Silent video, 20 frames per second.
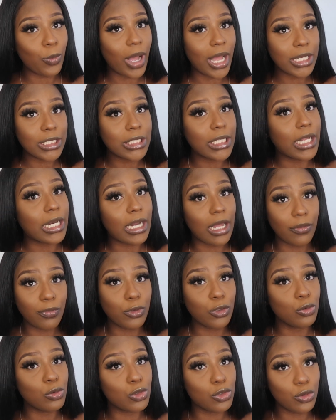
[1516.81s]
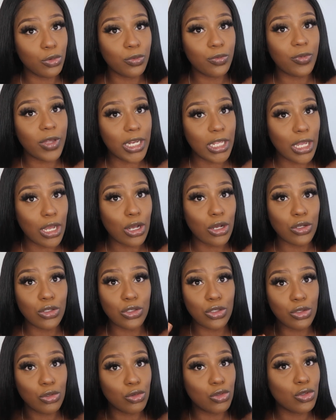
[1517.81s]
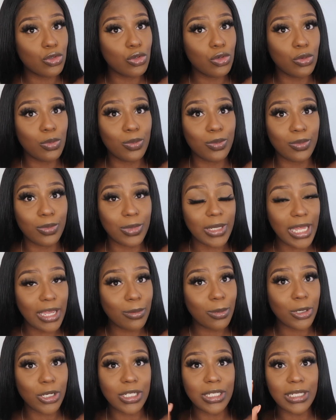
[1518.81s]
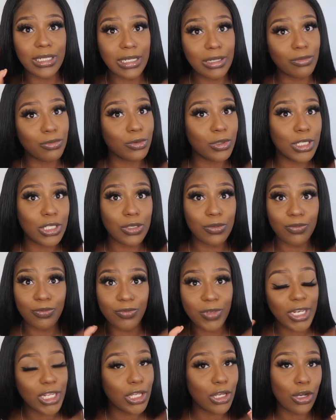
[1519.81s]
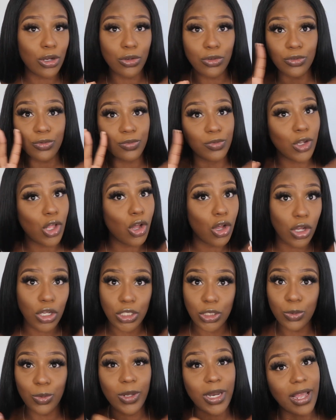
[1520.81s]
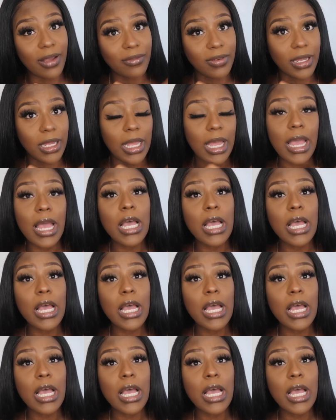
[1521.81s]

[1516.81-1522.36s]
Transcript: watched enough YouTube videos, YouTube labor and delivery videos, vlogs, whatever,